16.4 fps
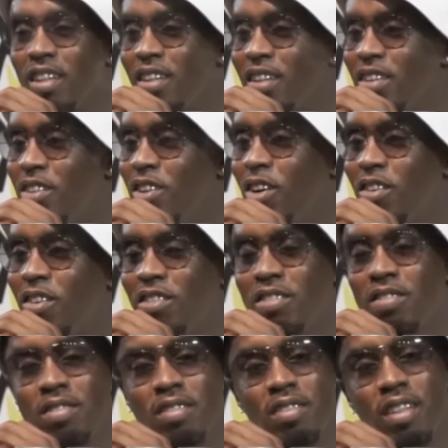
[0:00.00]
You
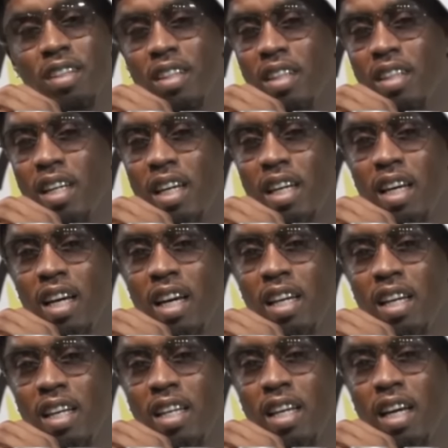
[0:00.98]
know, this is on TMZ and,
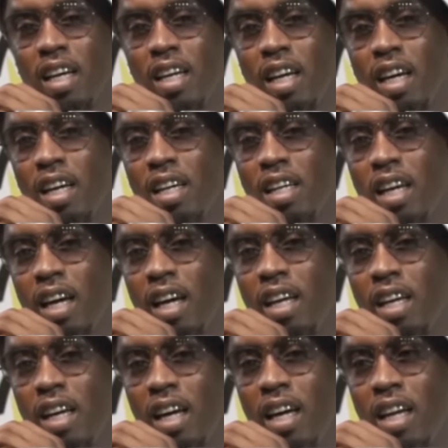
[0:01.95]
and, yeah, tomorrow. Yeah, yeah, When he
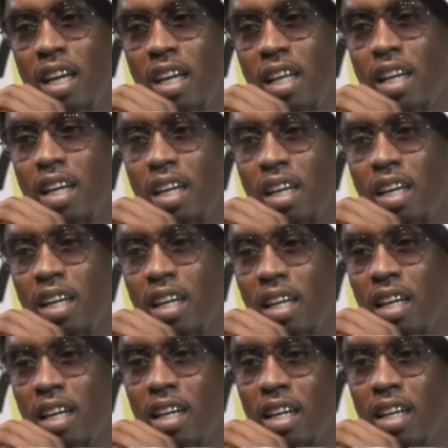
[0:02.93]
yeah, said yeah. that.
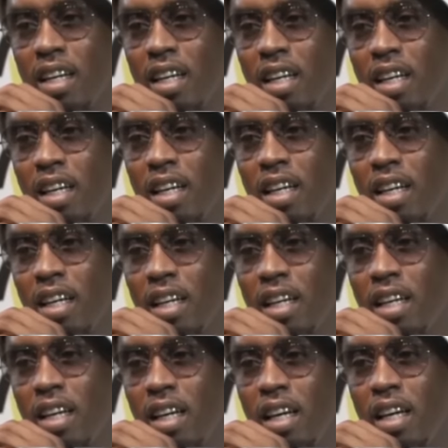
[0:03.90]
Then at that moment,
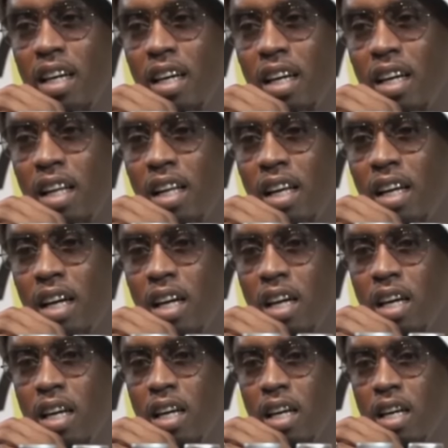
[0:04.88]
after
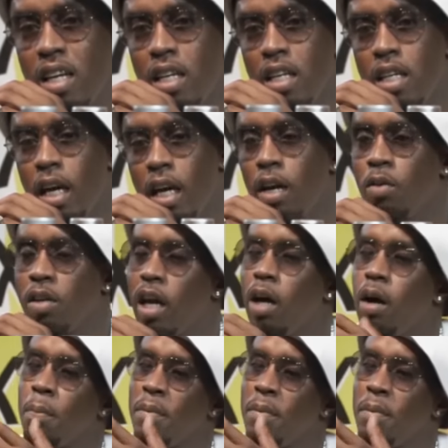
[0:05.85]
no, he said yeah, yeah.